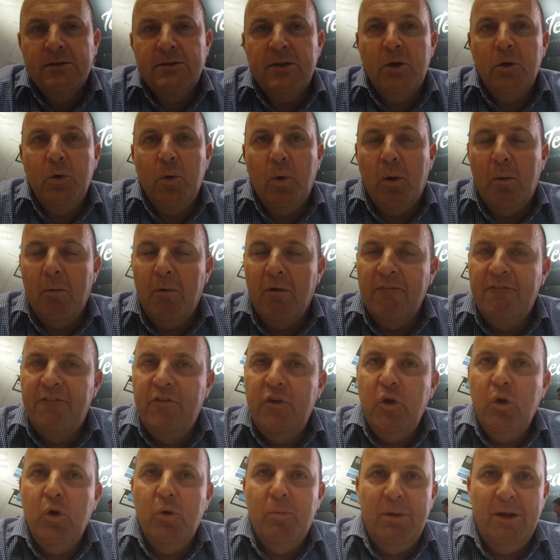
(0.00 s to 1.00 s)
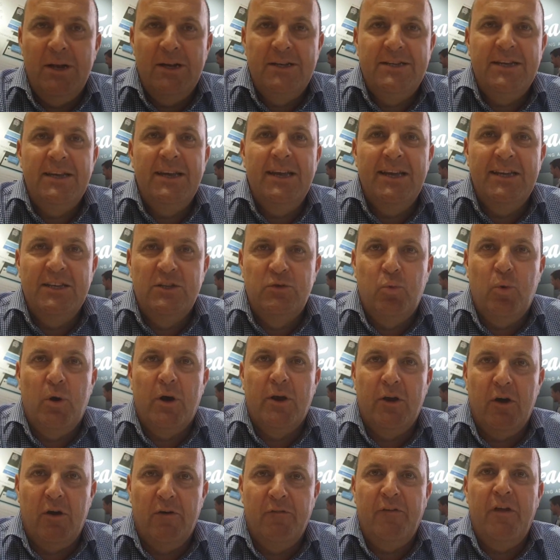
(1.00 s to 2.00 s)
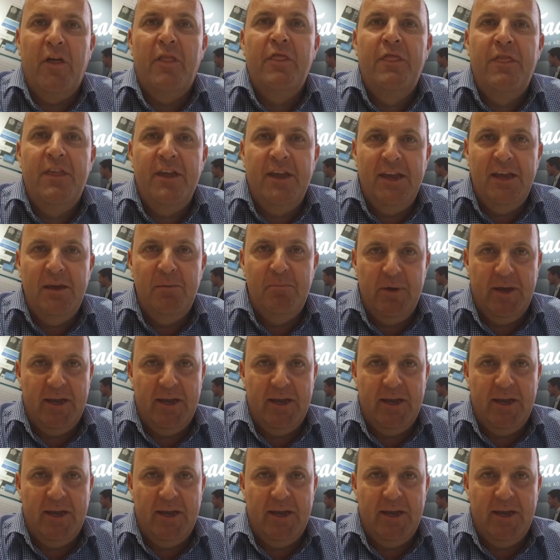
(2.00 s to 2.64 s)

So, viewability is one of the